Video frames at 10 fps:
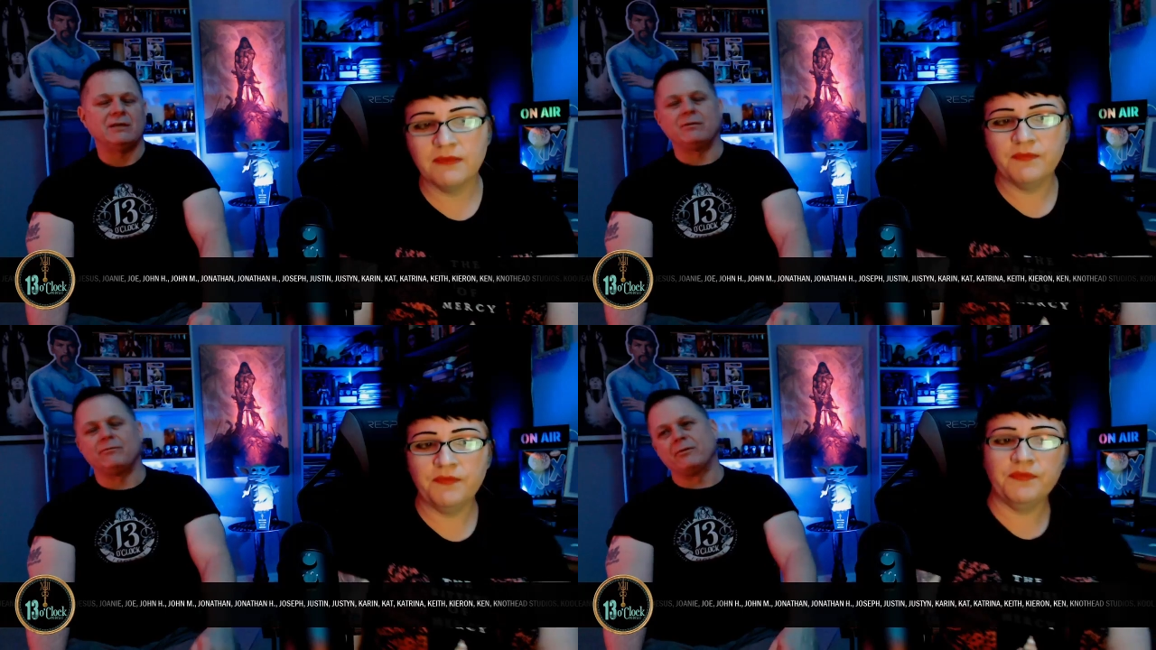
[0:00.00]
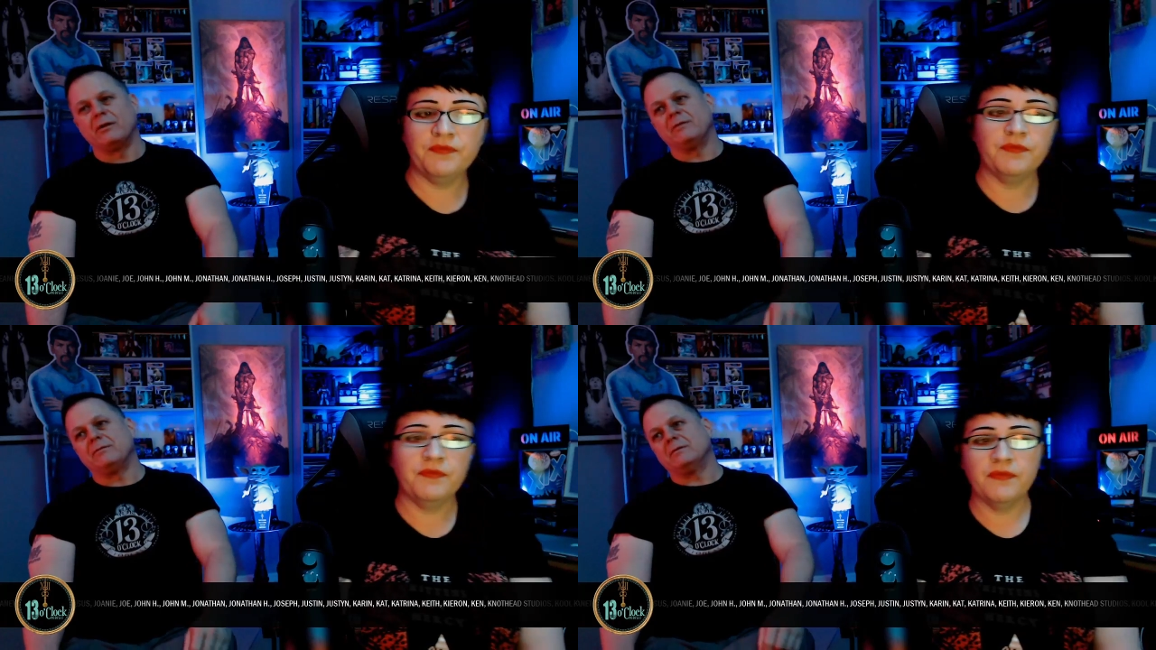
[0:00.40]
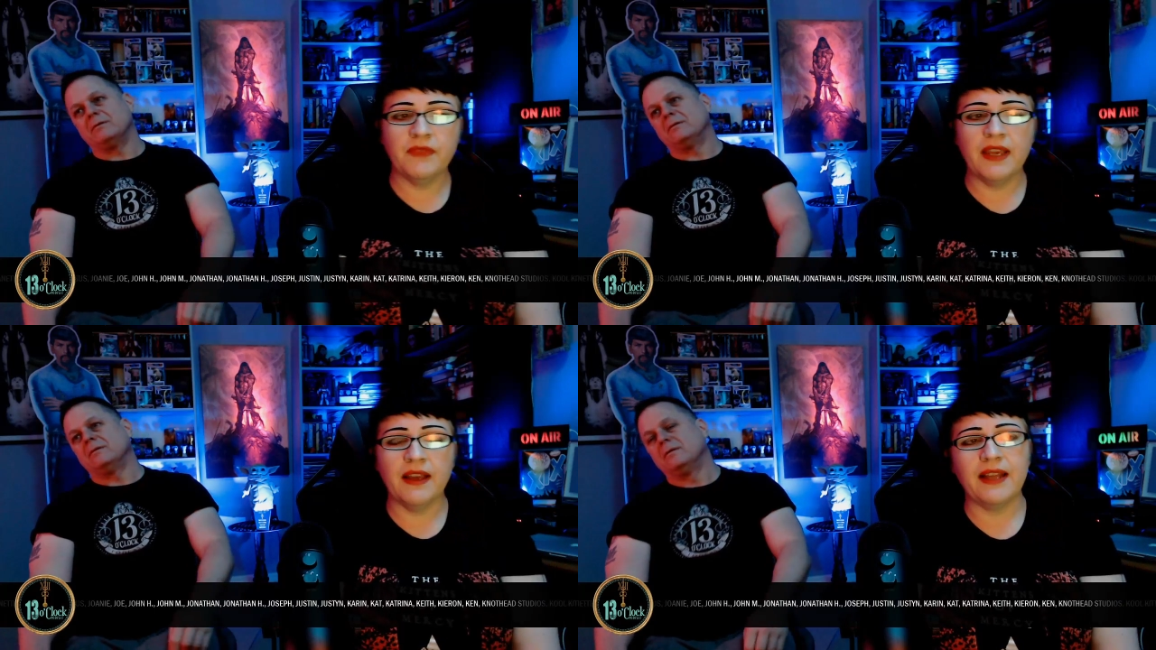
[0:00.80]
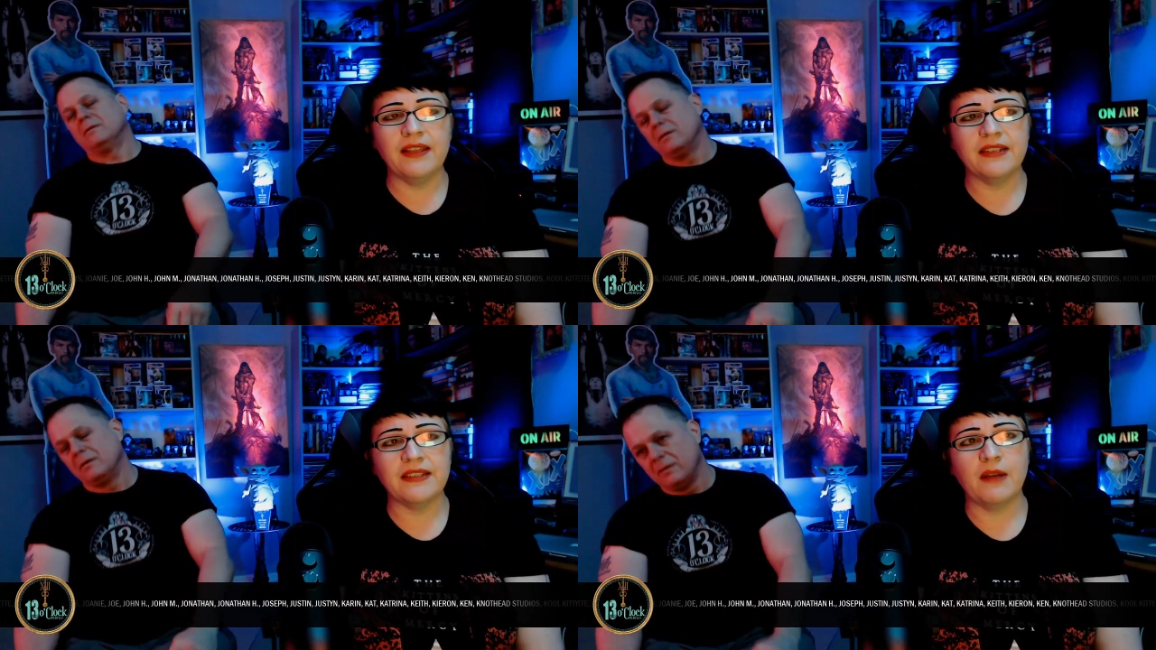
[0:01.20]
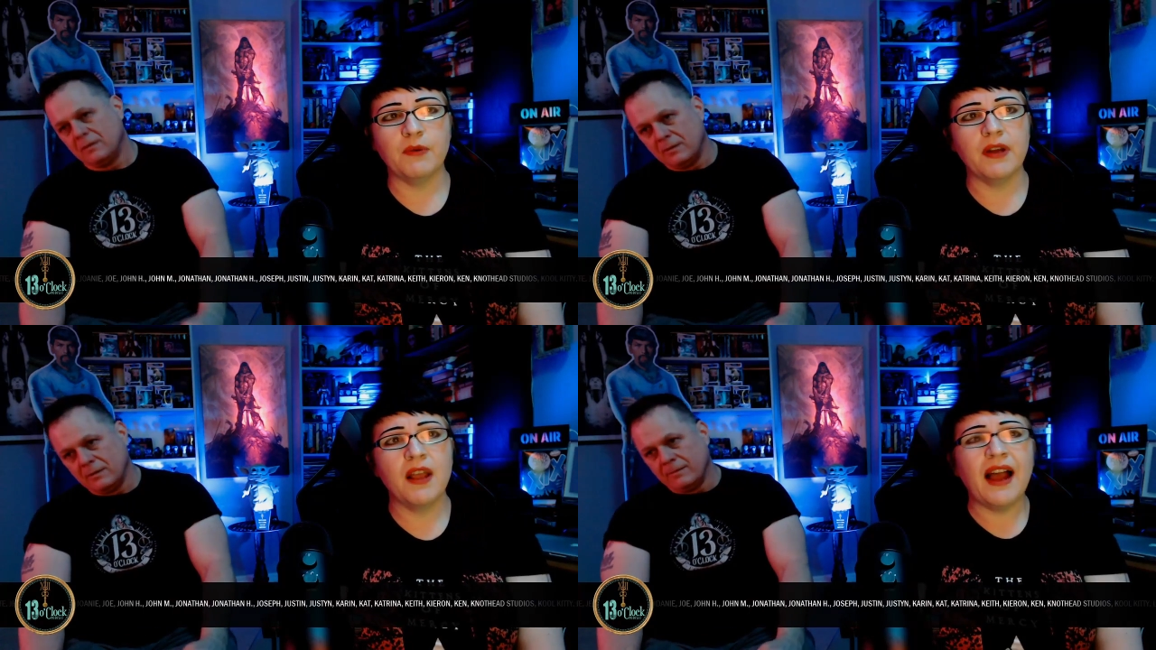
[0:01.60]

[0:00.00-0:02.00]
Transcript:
Speaker 1: one in forever. Yeah, I liked that one.